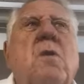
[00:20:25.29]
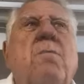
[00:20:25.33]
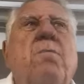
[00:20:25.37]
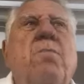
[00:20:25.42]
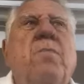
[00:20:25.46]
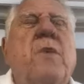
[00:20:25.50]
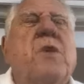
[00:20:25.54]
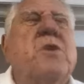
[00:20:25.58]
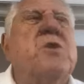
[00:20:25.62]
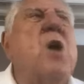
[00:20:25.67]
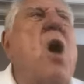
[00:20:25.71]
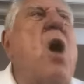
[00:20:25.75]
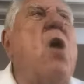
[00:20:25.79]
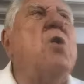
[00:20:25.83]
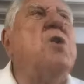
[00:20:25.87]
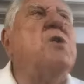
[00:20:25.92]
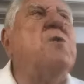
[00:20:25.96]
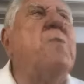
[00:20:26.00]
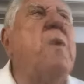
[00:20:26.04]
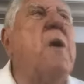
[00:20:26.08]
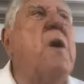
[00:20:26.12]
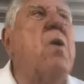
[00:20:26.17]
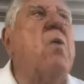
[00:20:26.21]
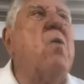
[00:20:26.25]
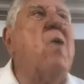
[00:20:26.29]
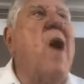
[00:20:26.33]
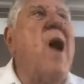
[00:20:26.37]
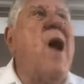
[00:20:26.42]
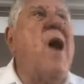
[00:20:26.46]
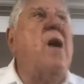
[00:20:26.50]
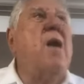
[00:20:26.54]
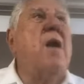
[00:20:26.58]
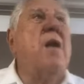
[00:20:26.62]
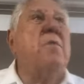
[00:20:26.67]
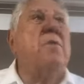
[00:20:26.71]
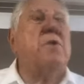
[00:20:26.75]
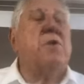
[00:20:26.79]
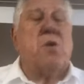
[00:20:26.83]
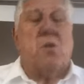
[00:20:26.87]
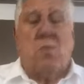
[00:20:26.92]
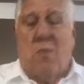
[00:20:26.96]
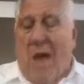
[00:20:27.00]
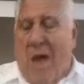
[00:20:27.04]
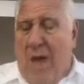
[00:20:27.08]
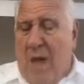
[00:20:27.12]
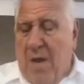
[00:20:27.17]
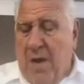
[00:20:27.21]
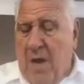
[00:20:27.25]
It's always been around. It was
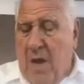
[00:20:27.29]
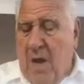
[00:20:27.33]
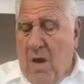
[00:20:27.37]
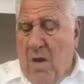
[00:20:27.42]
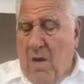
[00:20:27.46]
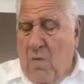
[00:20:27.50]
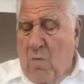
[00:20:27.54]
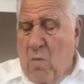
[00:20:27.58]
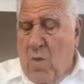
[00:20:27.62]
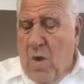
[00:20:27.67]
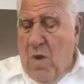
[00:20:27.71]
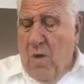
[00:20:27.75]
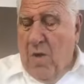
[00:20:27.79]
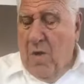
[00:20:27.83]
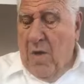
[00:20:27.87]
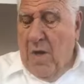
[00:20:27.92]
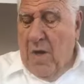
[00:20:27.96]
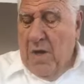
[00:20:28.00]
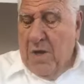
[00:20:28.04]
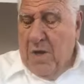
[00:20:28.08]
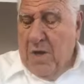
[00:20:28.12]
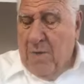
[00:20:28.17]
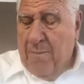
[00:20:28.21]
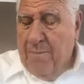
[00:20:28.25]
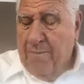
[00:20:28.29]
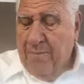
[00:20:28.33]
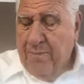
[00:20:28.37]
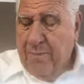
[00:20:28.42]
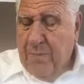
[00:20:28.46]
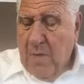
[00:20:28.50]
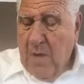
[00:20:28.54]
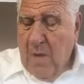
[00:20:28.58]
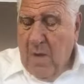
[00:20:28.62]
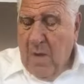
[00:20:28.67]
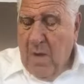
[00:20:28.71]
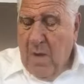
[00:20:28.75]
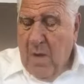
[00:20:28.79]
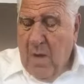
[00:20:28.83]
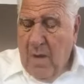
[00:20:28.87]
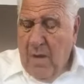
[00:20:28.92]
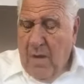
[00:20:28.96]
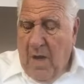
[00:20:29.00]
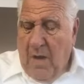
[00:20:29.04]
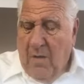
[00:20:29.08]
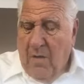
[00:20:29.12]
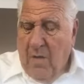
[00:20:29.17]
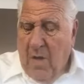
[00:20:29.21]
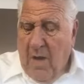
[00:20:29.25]
around there in the wilderness.
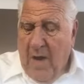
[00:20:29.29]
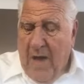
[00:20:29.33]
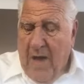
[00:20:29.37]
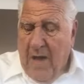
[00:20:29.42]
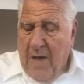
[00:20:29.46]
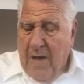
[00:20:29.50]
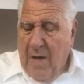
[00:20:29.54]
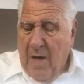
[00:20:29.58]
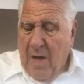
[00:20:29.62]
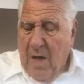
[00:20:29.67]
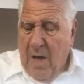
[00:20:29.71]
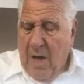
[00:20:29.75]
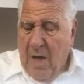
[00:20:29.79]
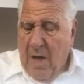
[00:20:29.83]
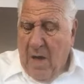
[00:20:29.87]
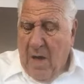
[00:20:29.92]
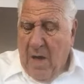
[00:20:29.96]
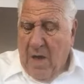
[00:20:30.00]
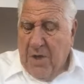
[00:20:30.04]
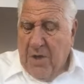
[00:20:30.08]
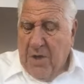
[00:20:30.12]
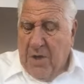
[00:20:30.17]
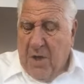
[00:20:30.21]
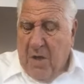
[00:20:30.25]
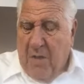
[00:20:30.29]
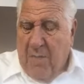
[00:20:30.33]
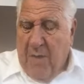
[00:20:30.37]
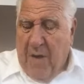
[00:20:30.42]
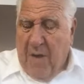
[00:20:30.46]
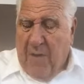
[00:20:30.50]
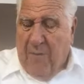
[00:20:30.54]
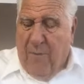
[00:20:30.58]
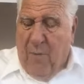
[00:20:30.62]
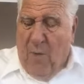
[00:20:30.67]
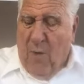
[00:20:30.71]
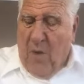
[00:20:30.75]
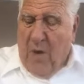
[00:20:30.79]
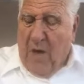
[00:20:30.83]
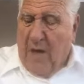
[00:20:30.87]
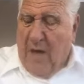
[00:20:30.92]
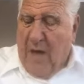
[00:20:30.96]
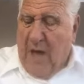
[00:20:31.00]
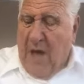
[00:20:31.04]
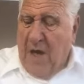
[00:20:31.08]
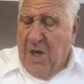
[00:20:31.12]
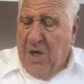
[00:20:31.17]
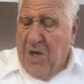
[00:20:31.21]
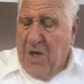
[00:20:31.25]
Neither let us commit
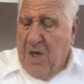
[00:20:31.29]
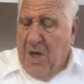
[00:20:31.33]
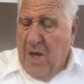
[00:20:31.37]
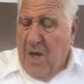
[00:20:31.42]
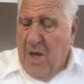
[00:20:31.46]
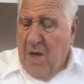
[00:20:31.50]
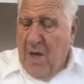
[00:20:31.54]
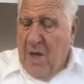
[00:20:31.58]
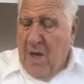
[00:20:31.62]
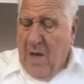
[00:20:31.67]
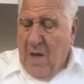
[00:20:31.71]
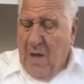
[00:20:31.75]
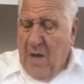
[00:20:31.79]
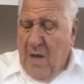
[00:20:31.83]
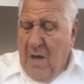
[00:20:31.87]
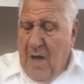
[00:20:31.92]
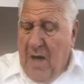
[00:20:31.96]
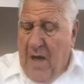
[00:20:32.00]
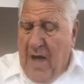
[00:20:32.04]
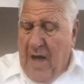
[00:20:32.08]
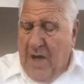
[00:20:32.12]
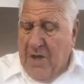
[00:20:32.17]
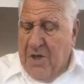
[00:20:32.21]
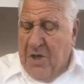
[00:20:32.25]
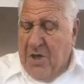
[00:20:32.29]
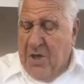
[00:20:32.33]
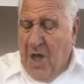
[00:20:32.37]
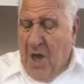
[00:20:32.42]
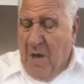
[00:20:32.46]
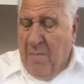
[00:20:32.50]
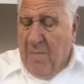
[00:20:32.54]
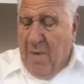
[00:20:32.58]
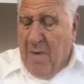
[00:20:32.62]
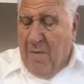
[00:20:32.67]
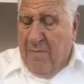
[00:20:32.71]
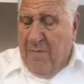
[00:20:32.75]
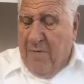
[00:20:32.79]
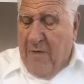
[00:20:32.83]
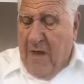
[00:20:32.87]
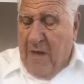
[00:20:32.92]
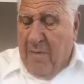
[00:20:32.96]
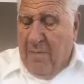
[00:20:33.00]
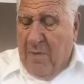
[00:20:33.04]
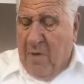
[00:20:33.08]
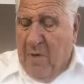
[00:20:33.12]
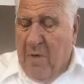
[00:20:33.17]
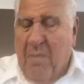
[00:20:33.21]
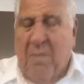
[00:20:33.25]
fornication as some of
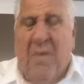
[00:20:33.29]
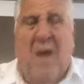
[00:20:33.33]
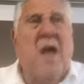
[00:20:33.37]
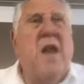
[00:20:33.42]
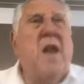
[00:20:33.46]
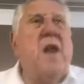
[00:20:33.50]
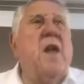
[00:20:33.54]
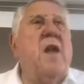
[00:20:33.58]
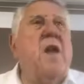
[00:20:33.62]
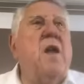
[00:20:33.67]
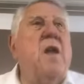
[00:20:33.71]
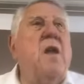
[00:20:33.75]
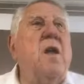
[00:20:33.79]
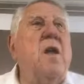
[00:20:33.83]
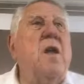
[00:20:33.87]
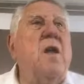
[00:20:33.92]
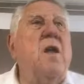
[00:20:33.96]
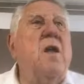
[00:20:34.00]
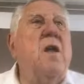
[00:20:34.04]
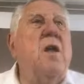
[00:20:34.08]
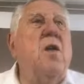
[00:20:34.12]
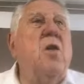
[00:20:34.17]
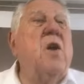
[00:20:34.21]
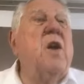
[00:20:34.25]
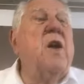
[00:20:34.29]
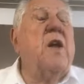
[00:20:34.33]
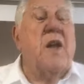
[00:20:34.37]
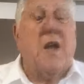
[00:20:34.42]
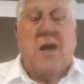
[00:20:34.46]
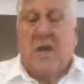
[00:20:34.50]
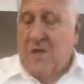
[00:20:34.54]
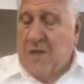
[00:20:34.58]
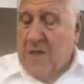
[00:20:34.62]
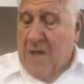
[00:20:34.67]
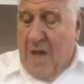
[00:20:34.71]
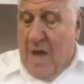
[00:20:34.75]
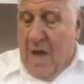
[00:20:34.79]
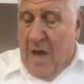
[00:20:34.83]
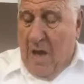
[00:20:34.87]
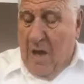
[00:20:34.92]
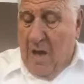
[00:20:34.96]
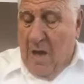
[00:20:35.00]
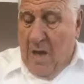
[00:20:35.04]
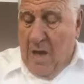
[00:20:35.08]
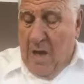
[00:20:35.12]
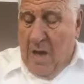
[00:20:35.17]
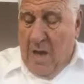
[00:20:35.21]
them committed. Look at this now.